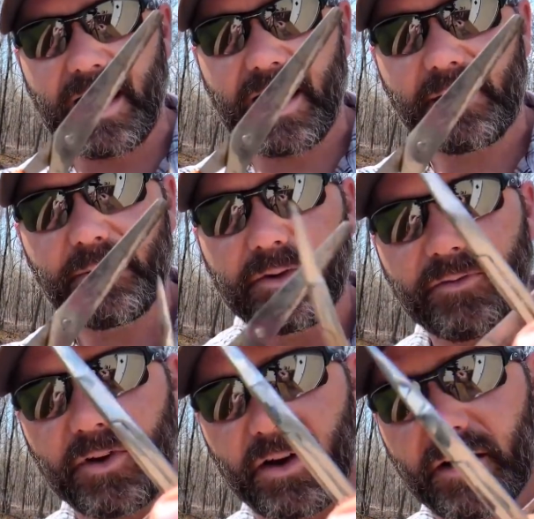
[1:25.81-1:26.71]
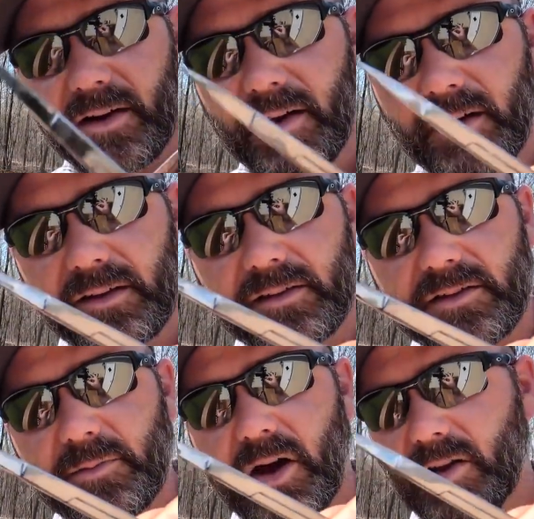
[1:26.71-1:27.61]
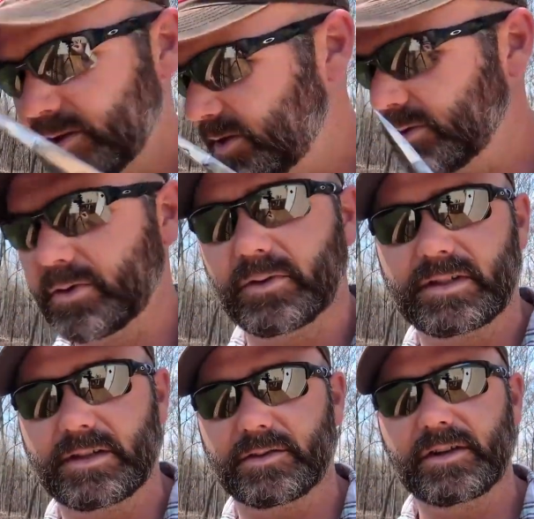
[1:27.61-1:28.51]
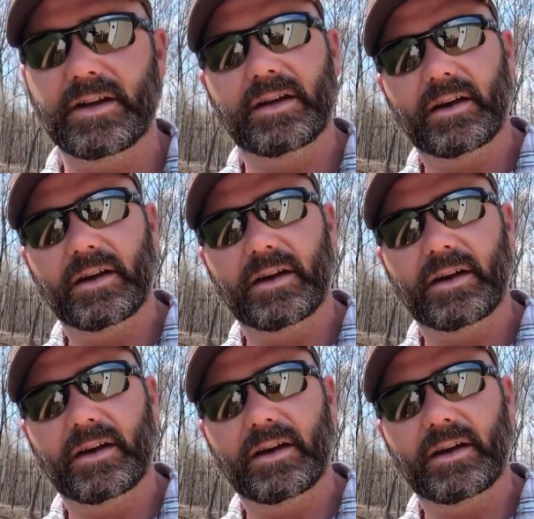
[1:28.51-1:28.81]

I prefer the smaller cuticle scissor.